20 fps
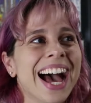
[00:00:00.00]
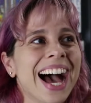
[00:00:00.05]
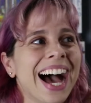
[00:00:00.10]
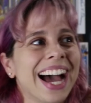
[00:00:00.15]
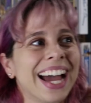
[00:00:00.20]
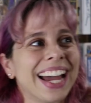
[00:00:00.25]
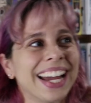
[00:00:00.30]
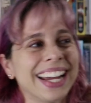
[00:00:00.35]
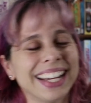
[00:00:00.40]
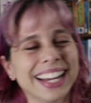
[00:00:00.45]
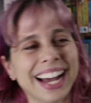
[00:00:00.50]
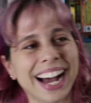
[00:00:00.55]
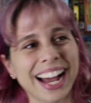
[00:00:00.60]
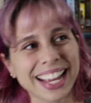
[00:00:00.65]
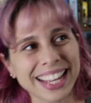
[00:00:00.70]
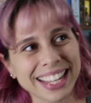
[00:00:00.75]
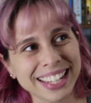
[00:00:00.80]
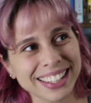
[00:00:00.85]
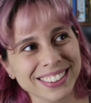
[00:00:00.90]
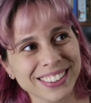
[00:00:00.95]

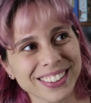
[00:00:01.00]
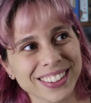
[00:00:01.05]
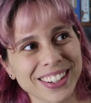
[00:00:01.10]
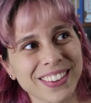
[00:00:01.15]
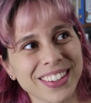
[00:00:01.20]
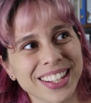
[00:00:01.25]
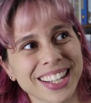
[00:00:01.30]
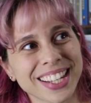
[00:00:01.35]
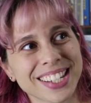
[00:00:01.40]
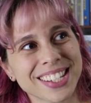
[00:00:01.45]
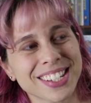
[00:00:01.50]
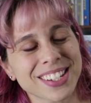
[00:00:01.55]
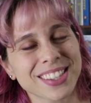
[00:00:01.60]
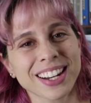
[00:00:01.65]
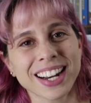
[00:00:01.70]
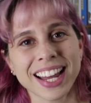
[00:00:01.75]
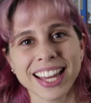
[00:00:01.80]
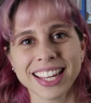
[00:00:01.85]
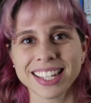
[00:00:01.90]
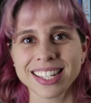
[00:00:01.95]
I color code it so
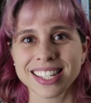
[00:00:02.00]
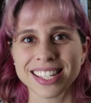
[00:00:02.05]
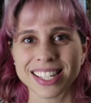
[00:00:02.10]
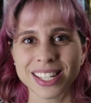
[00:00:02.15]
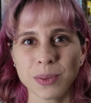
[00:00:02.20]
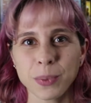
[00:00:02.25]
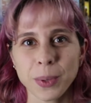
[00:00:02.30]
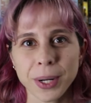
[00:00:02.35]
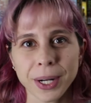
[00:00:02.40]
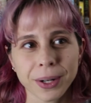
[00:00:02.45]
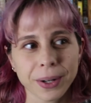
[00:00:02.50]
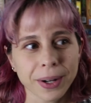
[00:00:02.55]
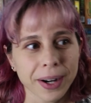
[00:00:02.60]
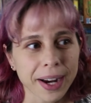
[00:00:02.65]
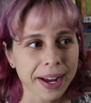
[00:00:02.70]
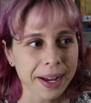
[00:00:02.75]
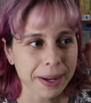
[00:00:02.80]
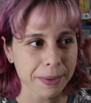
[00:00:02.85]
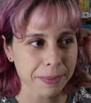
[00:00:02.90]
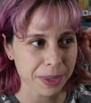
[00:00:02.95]
that I can see
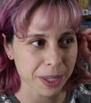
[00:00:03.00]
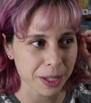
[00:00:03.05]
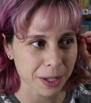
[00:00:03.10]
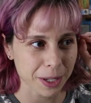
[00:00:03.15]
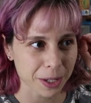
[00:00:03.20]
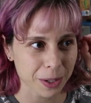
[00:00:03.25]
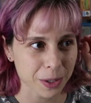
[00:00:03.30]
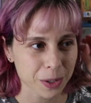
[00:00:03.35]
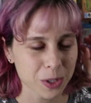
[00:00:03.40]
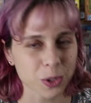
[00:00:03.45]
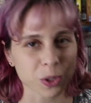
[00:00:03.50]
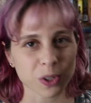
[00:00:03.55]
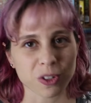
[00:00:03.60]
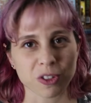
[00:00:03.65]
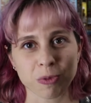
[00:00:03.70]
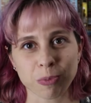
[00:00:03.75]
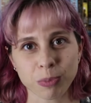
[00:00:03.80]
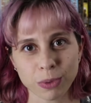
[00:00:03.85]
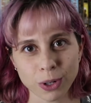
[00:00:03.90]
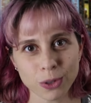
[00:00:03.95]
where the source
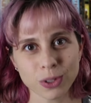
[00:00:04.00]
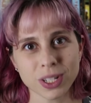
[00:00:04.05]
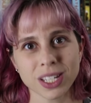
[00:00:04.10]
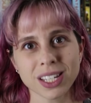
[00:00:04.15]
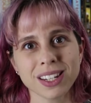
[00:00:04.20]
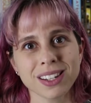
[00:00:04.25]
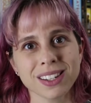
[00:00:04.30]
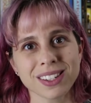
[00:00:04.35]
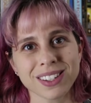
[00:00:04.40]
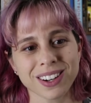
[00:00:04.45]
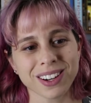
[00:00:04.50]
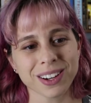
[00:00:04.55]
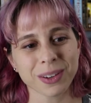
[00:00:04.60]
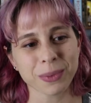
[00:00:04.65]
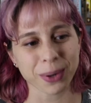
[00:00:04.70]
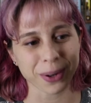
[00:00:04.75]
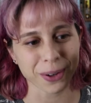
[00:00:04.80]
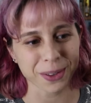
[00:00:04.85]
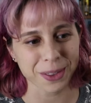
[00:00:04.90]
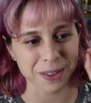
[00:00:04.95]
of proteins
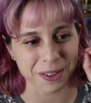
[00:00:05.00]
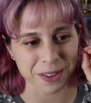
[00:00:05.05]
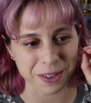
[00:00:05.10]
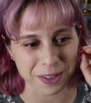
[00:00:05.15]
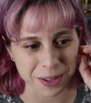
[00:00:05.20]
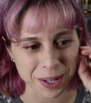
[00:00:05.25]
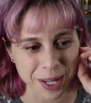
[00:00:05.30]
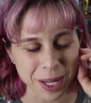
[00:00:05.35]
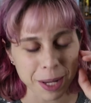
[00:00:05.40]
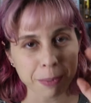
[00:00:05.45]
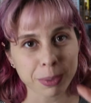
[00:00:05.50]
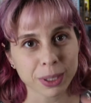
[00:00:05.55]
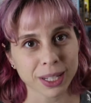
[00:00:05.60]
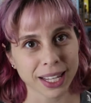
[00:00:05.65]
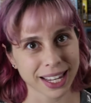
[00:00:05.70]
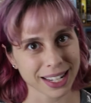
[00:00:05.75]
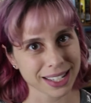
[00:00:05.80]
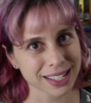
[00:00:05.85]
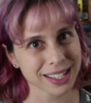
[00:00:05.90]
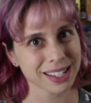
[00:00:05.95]
are, where the
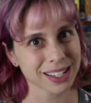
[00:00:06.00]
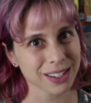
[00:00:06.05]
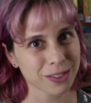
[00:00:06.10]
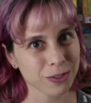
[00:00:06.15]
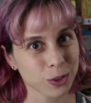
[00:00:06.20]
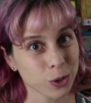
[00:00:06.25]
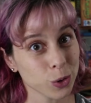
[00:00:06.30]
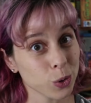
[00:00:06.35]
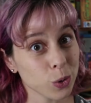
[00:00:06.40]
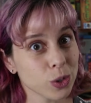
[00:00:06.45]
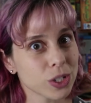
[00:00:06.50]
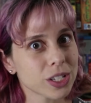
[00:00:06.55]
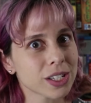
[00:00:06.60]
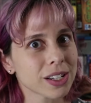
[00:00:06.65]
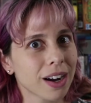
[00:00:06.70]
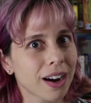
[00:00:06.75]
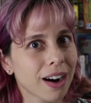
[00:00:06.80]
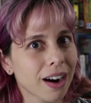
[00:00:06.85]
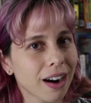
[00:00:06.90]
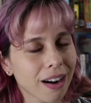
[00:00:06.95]
plant foods
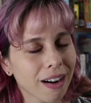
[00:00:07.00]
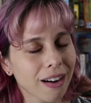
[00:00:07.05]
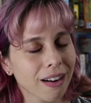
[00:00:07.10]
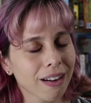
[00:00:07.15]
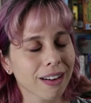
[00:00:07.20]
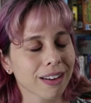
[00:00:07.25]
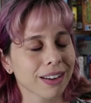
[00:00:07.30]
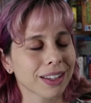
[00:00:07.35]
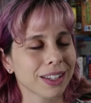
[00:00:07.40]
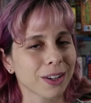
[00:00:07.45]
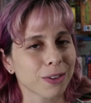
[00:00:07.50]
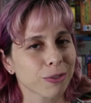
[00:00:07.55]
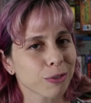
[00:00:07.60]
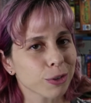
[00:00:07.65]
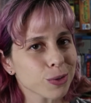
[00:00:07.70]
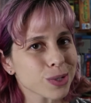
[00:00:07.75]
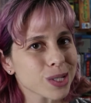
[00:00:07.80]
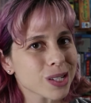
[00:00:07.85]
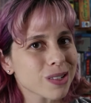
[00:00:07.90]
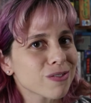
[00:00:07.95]
are, you know,
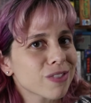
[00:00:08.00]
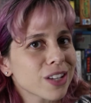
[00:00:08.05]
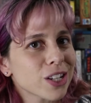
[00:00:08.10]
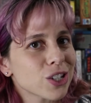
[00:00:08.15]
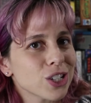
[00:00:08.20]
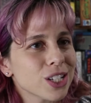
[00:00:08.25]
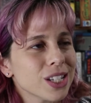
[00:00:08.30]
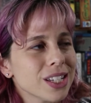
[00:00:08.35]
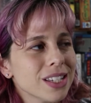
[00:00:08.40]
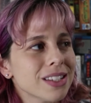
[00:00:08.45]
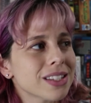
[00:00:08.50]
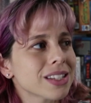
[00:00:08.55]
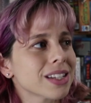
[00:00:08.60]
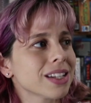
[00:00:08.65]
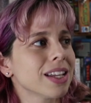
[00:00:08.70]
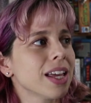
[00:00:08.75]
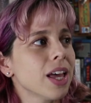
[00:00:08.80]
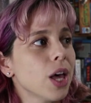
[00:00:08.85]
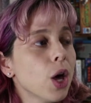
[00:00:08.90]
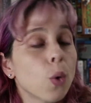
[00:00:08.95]
fruits and veggies,
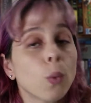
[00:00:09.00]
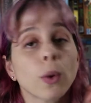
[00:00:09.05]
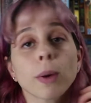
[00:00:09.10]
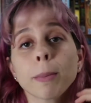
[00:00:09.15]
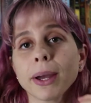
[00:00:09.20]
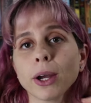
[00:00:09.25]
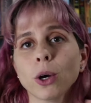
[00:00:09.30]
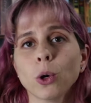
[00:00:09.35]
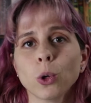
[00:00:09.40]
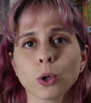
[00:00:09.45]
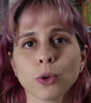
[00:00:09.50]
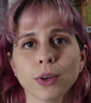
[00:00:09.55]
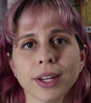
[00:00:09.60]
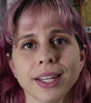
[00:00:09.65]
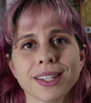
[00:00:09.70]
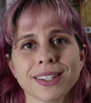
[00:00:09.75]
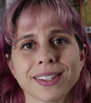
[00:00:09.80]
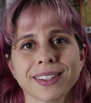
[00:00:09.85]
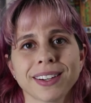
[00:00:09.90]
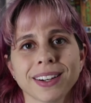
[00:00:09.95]
and where my whole
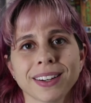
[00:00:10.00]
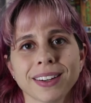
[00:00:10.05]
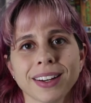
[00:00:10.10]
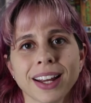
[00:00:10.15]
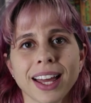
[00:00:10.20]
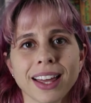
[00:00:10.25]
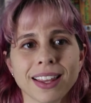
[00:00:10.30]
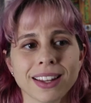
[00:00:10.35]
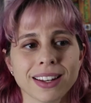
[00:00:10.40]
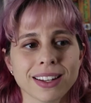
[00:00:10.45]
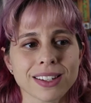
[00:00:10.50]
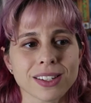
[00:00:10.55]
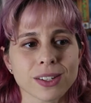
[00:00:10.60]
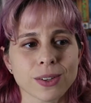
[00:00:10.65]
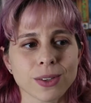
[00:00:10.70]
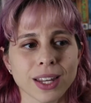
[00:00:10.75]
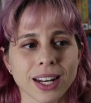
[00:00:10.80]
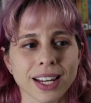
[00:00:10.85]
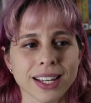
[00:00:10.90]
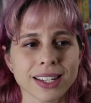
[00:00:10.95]
grains are. And
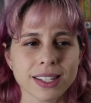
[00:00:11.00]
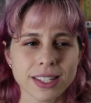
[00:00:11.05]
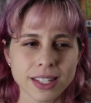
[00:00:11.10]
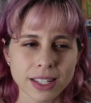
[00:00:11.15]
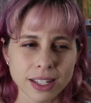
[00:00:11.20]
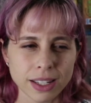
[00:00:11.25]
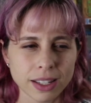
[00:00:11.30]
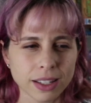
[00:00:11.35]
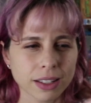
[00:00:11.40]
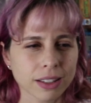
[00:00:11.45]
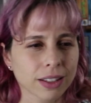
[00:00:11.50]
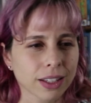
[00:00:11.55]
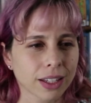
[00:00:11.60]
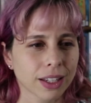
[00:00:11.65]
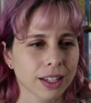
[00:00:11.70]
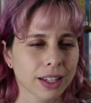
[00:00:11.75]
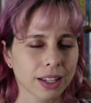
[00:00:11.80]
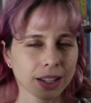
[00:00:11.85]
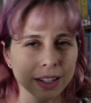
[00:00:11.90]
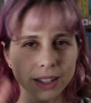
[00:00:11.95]
so that I see,
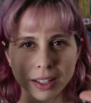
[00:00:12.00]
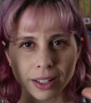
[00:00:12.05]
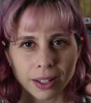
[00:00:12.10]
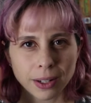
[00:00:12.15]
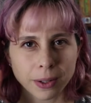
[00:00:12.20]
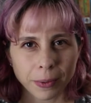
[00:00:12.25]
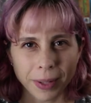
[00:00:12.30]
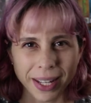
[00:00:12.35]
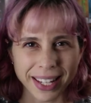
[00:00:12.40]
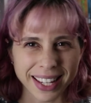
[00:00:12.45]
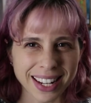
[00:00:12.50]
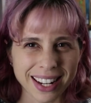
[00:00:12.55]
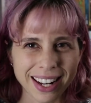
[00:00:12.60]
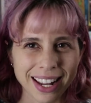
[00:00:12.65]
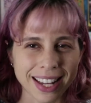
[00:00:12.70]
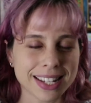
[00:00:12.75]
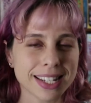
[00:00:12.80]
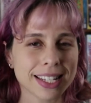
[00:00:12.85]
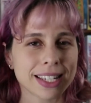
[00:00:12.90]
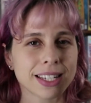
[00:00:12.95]
you know, I get an
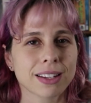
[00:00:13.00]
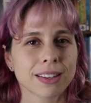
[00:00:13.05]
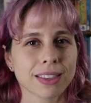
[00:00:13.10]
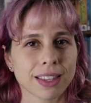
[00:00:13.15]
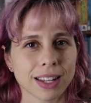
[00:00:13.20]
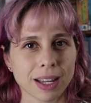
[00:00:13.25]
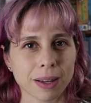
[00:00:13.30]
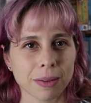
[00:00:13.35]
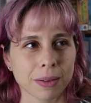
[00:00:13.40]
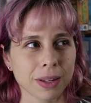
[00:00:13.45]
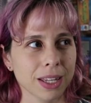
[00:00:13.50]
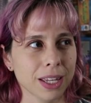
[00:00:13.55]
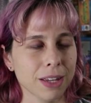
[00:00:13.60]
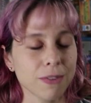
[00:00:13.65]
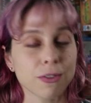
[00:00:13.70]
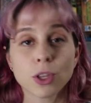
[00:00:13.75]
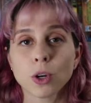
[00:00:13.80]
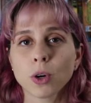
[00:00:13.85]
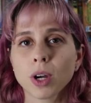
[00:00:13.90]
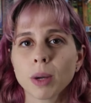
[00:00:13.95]
idea that
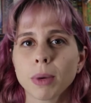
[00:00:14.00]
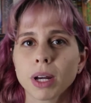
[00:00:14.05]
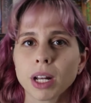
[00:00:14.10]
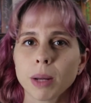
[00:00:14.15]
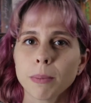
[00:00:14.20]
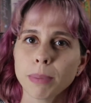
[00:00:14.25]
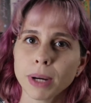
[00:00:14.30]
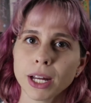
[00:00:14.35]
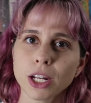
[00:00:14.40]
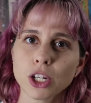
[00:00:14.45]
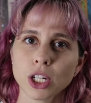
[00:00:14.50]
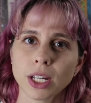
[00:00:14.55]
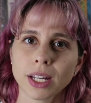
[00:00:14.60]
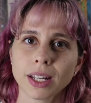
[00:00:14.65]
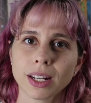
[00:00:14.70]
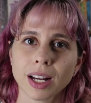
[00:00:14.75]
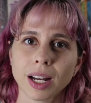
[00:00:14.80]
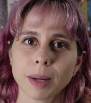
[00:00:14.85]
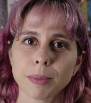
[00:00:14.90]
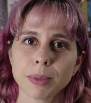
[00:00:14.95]
even though I'm on a
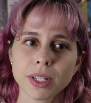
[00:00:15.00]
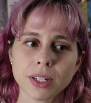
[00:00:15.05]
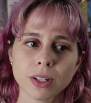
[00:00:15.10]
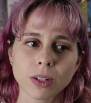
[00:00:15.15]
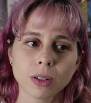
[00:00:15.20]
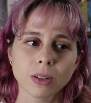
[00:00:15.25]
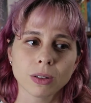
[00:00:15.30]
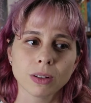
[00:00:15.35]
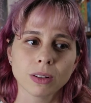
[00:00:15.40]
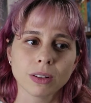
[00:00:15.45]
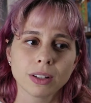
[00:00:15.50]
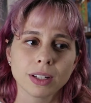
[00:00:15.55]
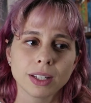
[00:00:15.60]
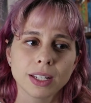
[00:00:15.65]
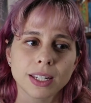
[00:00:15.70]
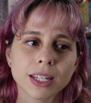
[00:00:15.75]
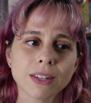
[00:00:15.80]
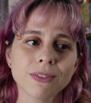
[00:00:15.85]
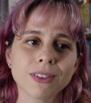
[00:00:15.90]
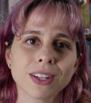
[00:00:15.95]
budget, I'm still
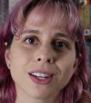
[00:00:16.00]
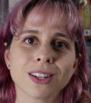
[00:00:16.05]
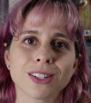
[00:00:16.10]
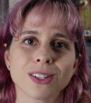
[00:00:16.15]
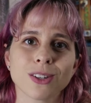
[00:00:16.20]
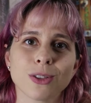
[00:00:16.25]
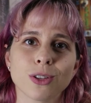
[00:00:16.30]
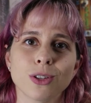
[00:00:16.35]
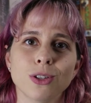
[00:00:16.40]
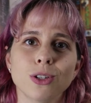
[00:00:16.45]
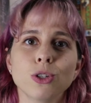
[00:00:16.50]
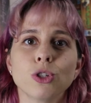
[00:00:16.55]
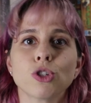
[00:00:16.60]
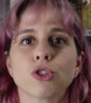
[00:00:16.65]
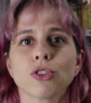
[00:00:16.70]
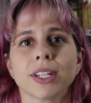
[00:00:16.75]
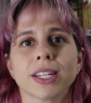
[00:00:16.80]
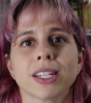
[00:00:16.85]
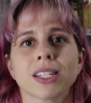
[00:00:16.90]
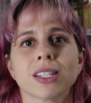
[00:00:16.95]
giving us all the
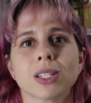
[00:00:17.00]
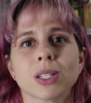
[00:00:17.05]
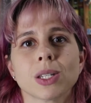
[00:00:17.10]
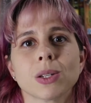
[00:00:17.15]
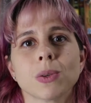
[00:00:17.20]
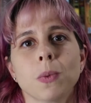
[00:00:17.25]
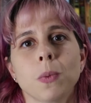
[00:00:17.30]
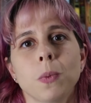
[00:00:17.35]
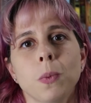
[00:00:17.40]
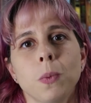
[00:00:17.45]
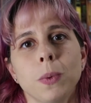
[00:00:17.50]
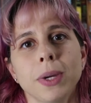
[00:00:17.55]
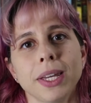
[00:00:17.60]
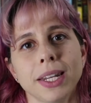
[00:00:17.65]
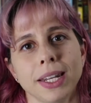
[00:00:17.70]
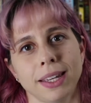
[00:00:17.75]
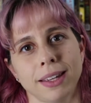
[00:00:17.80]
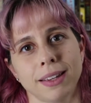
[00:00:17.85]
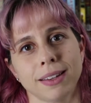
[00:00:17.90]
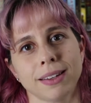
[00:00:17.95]
nutrients we
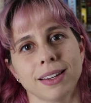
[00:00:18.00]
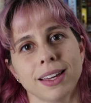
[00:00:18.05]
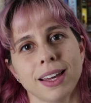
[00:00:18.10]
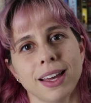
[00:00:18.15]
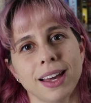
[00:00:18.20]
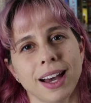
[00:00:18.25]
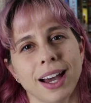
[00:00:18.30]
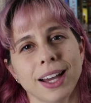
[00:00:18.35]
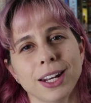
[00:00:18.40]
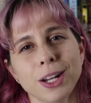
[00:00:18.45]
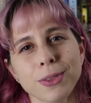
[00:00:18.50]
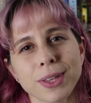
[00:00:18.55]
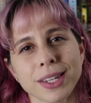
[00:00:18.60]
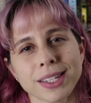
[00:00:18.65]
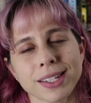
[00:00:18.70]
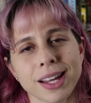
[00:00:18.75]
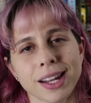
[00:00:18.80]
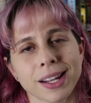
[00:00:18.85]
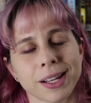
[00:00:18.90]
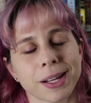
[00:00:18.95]
need. I know
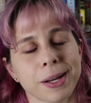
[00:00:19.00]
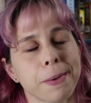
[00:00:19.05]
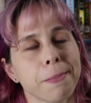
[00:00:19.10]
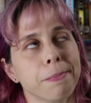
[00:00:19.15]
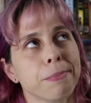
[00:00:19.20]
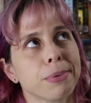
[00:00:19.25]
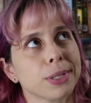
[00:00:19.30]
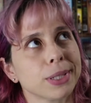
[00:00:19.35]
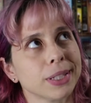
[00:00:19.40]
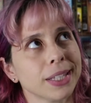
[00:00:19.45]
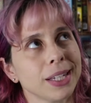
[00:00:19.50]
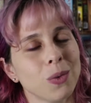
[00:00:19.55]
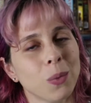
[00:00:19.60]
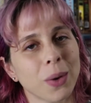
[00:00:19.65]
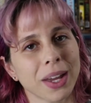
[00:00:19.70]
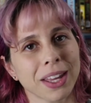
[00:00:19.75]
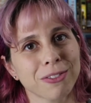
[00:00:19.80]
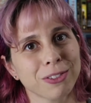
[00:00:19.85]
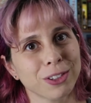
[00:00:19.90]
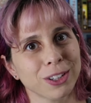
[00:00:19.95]
that's not a complete
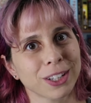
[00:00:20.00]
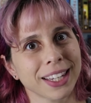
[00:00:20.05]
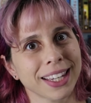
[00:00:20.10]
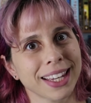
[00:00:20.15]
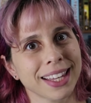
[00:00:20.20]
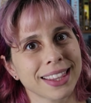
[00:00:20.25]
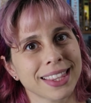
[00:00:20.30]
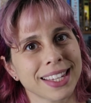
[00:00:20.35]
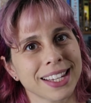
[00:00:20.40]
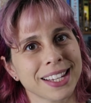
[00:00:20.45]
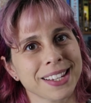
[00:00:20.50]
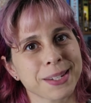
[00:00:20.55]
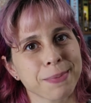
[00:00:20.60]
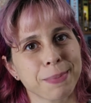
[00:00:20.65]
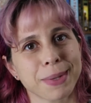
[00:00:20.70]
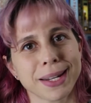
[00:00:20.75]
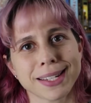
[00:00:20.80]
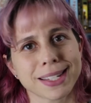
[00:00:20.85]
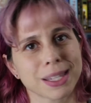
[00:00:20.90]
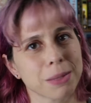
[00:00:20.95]
way of looking at things,
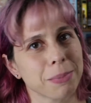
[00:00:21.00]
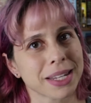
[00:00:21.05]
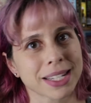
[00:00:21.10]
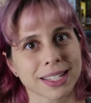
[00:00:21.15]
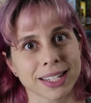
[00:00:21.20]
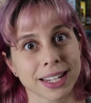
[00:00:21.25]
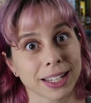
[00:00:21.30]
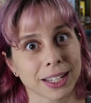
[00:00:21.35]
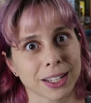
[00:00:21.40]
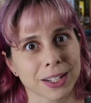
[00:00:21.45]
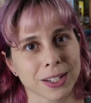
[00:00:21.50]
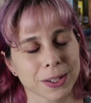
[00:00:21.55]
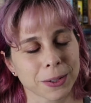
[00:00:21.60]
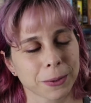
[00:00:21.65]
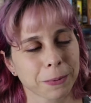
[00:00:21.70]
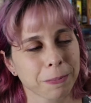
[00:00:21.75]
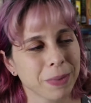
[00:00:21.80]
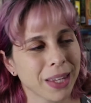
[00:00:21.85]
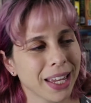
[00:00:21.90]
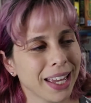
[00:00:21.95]
but it's the best I can
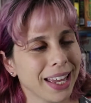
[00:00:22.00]
do.